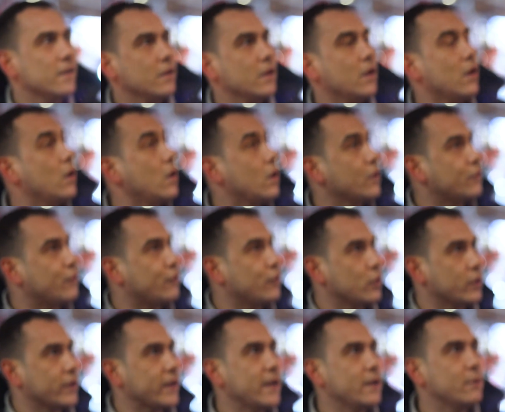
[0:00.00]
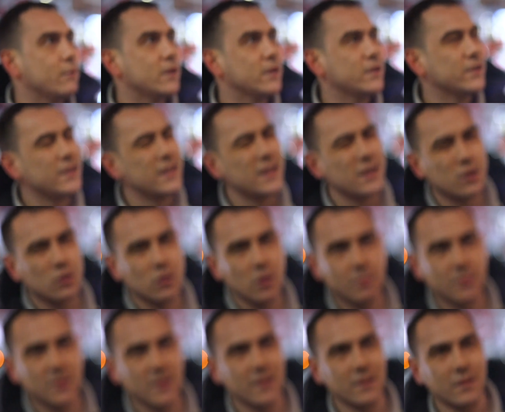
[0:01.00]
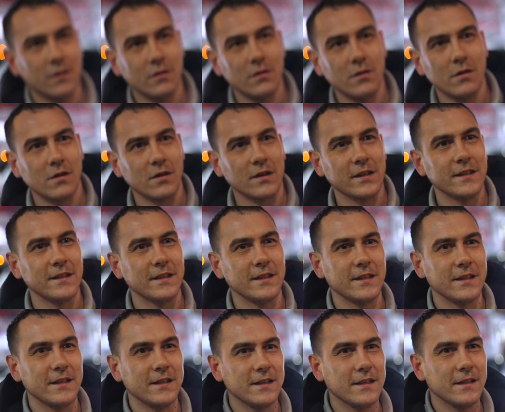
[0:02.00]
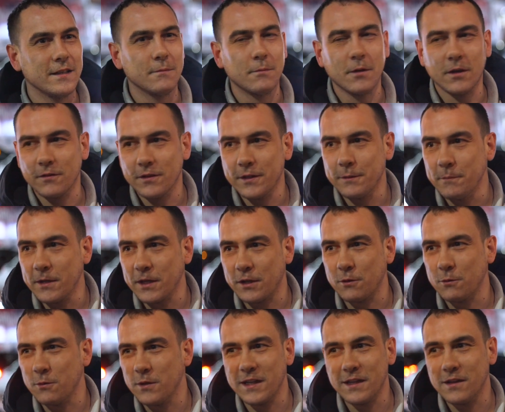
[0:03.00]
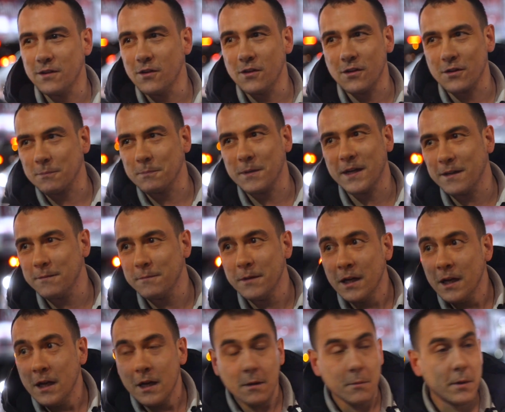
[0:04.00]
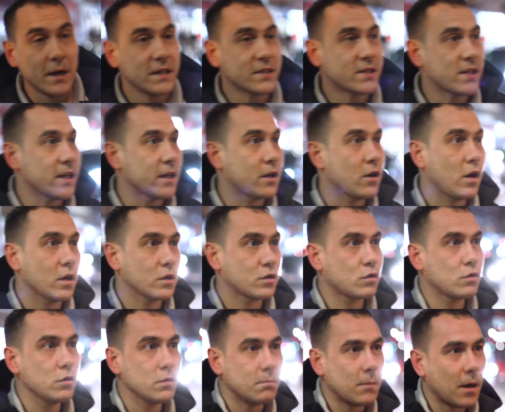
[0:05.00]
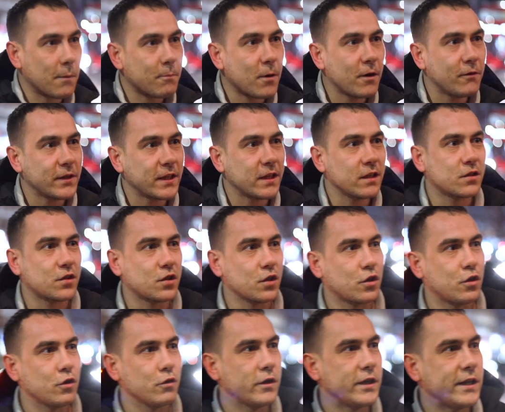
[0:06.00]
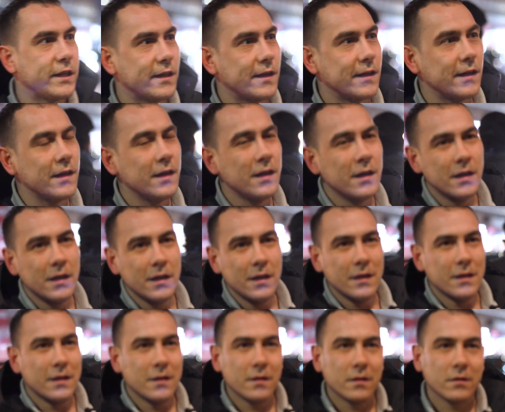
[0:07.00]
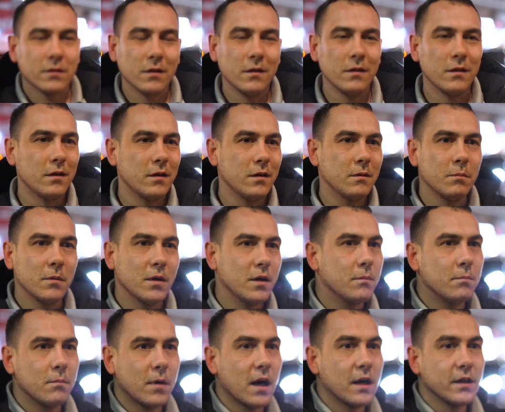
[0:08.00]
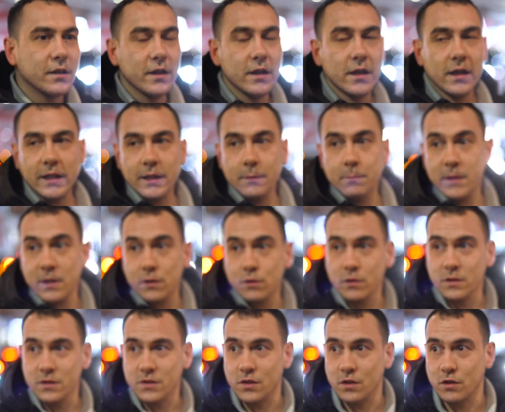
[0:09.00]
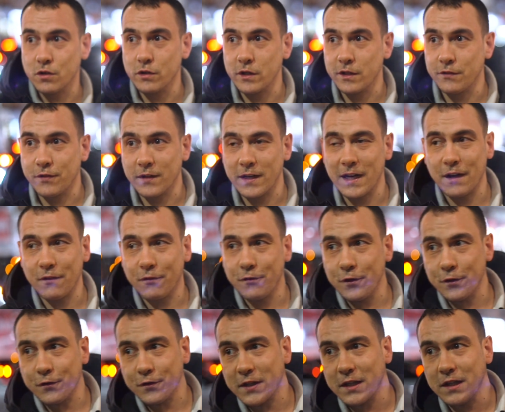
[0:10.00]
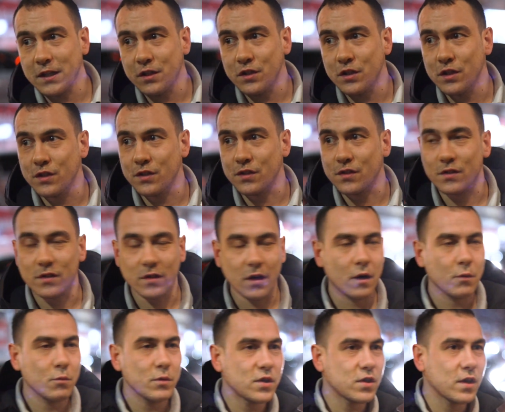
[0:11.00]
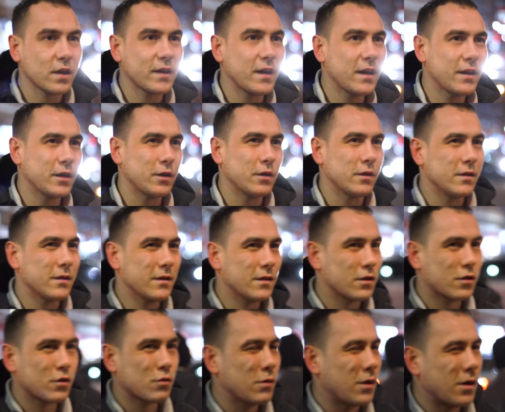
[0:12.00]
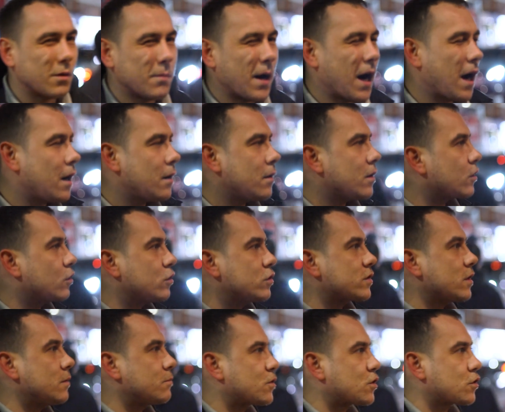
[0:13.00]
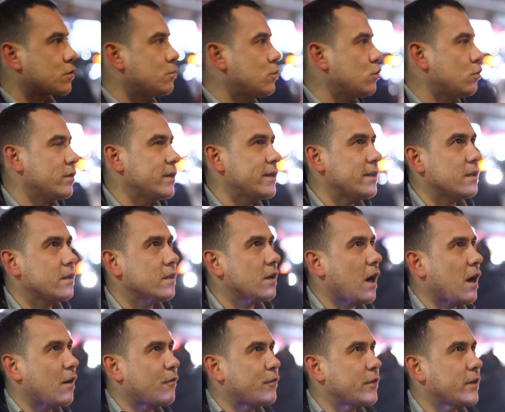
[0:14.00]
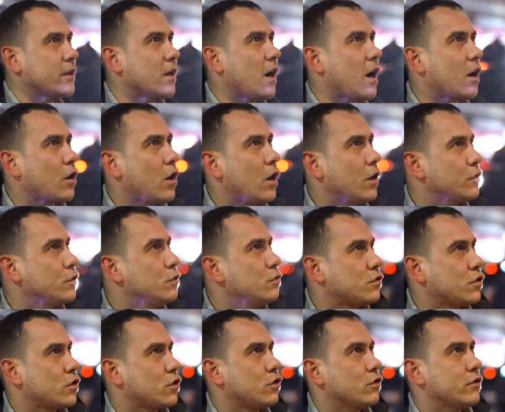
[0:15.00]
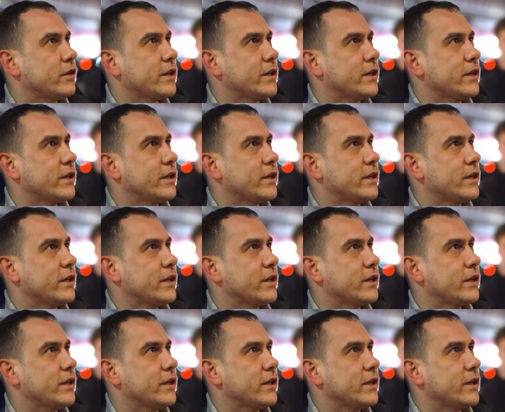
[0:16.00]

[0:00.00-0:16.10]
Yeah. Oh, the 4-day one, yeah, job centre long, innit? Yeah, bro, it can be long, man. But SIA card's good, my brother does security, yeah? But yeah, he's been doing security for like 15 years. I wish I'd done it as well, but because I'm small, innit, I think I can't do security.